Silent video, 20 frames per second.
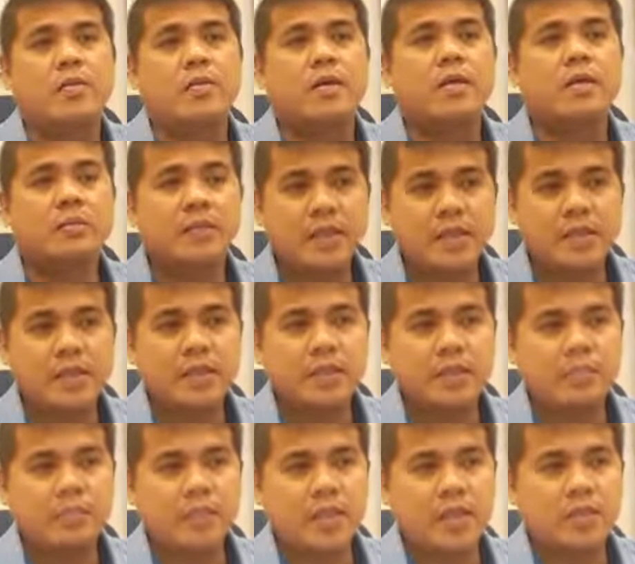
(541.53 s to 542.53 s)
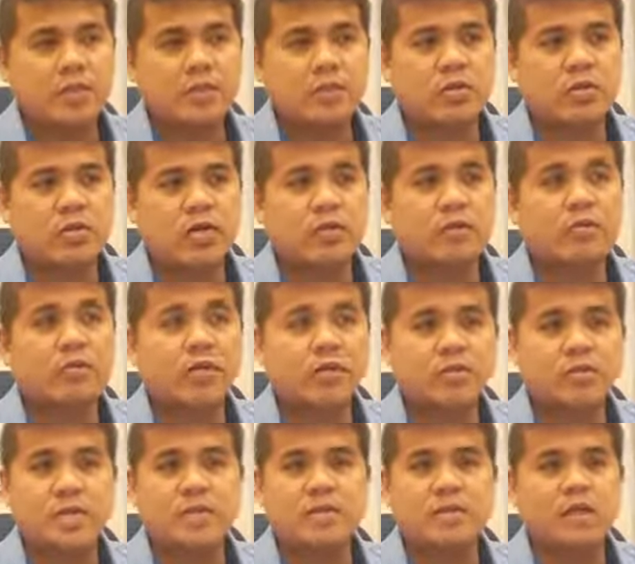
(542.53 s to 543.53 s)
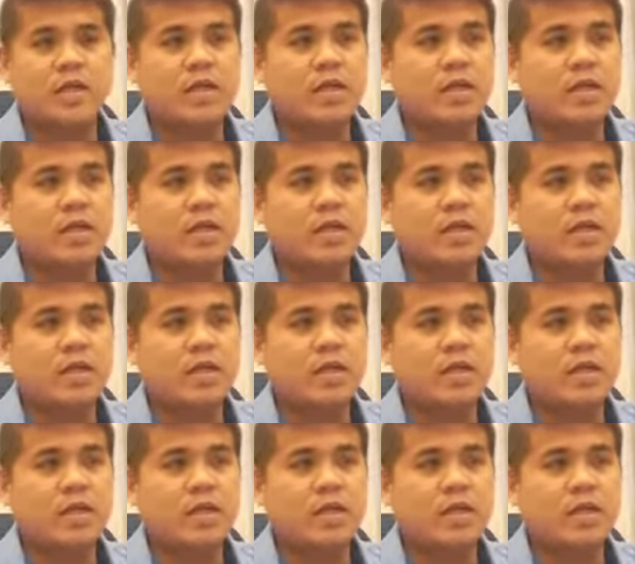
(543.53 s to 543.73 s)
When the participants or informants